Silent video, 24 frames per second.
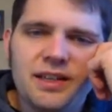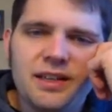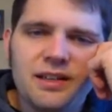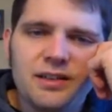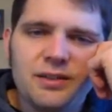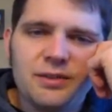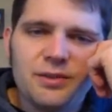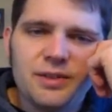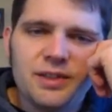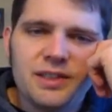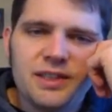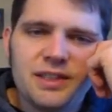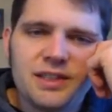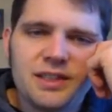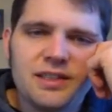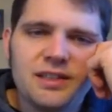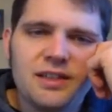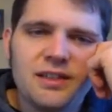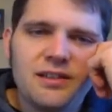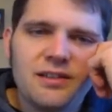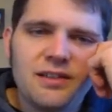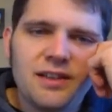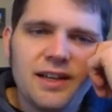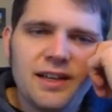on are realistic, that
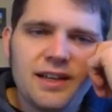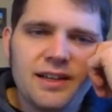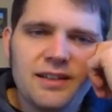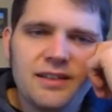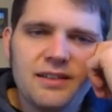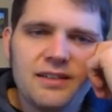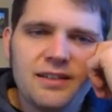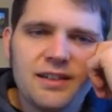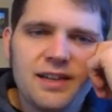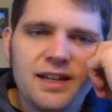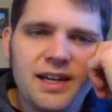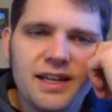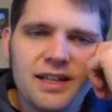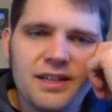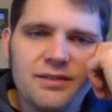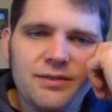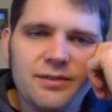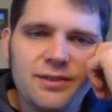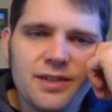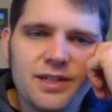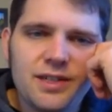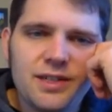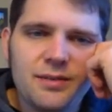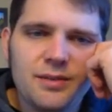are like kind of
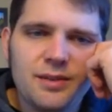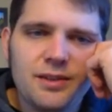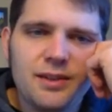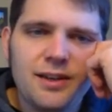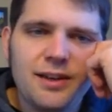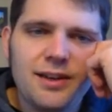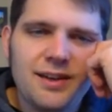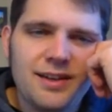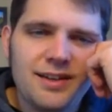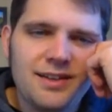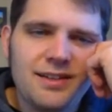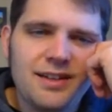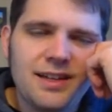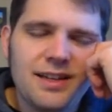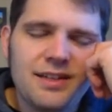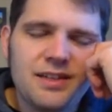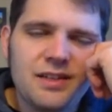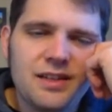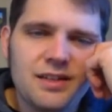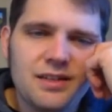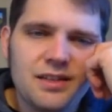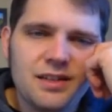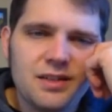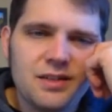reasonable. I
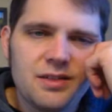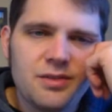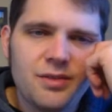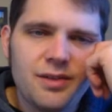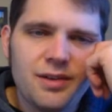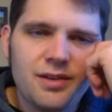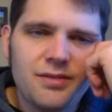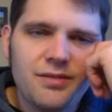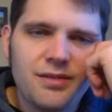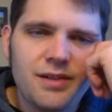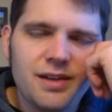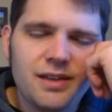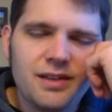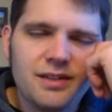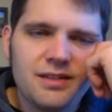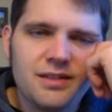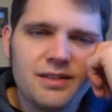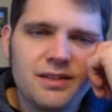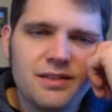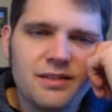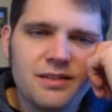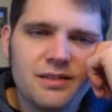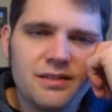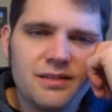changed this to
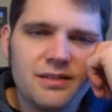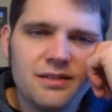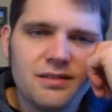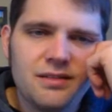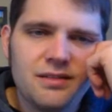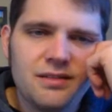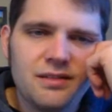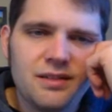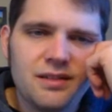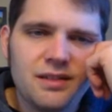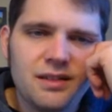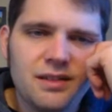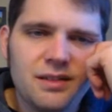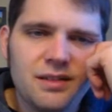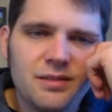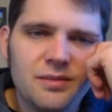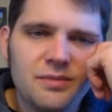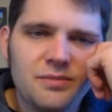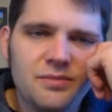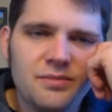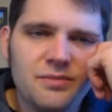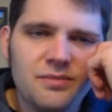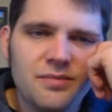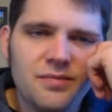arthritis,
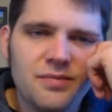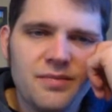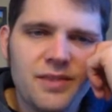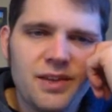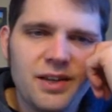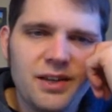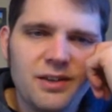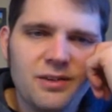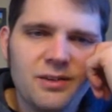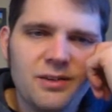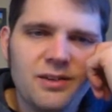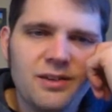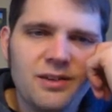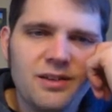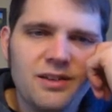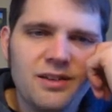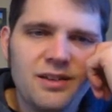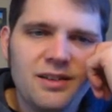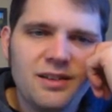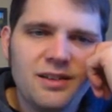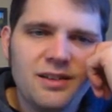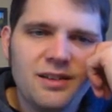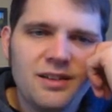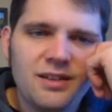though
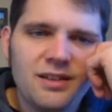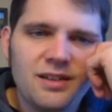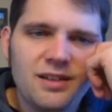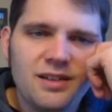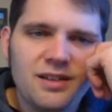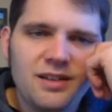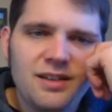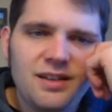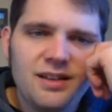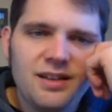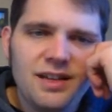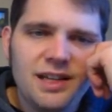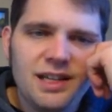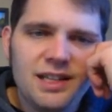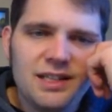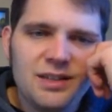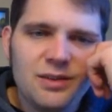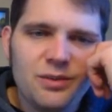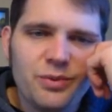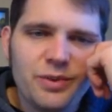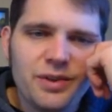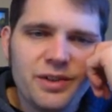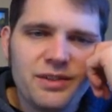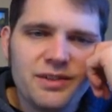that's a
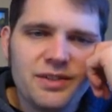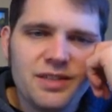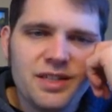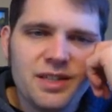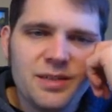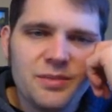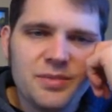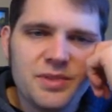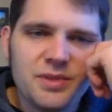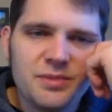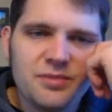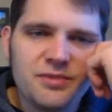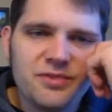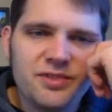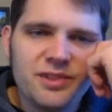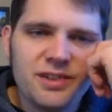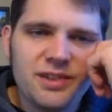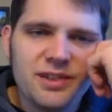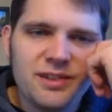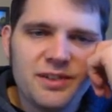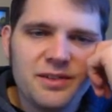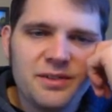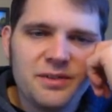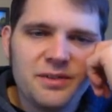weird symptom for
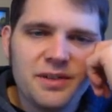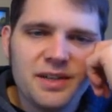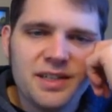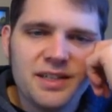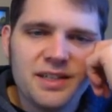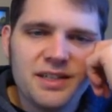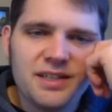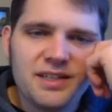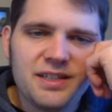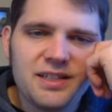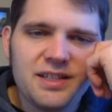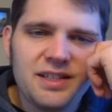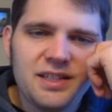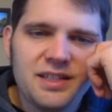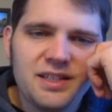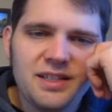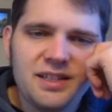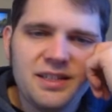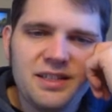arthritis.